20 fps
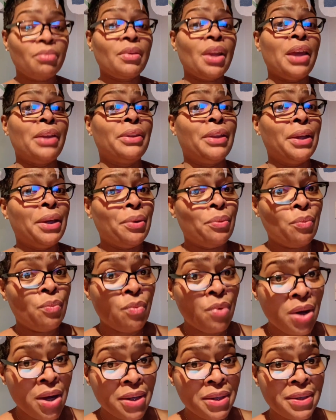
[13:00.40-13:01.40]
Then
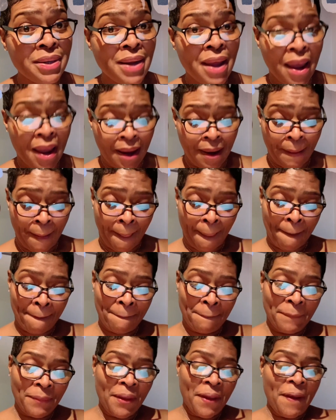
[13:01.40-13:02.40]
one day,
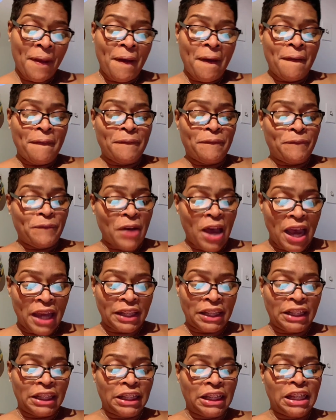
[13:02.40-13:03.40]

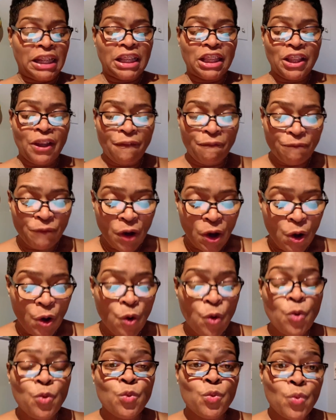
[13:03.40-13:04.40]
finally, the
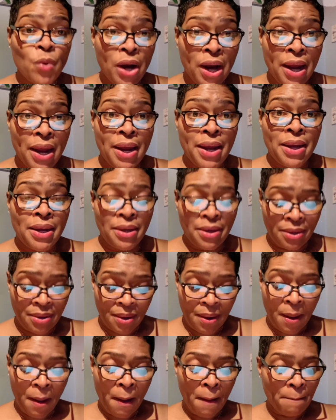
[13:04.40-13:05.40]
phone rang.
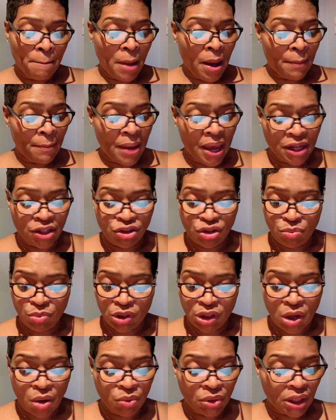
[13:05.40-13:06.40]
My manager was
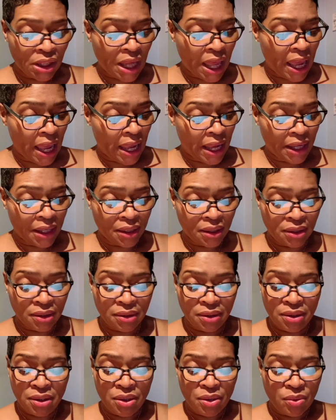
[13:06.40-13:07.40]
on the line.
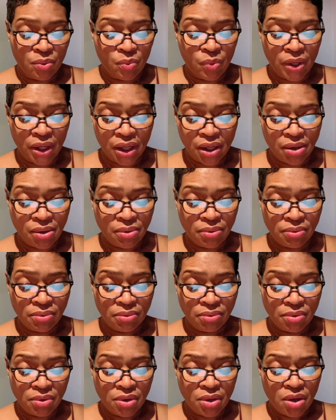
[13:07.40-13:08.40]
Well,
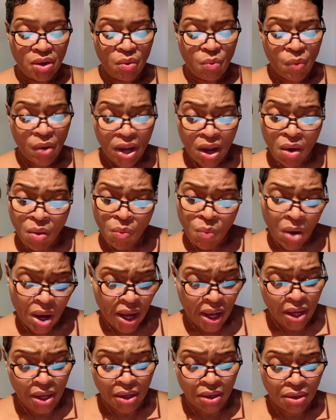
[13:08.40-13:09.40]

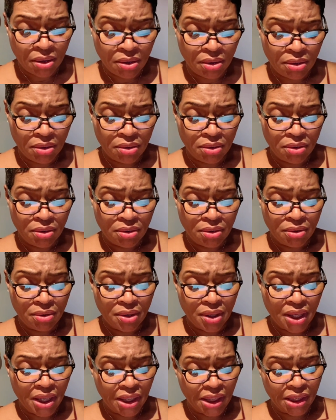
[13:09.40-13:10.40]
what?
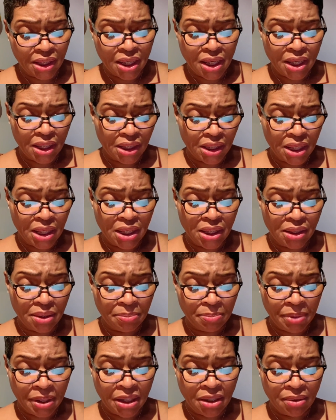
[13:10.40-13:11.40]
He said, teasing
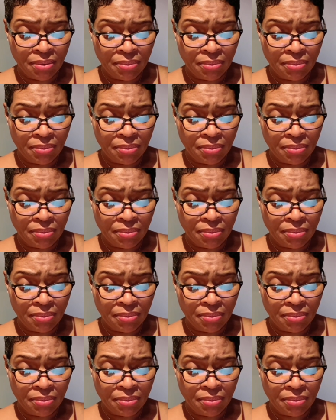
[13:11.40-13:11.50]
me.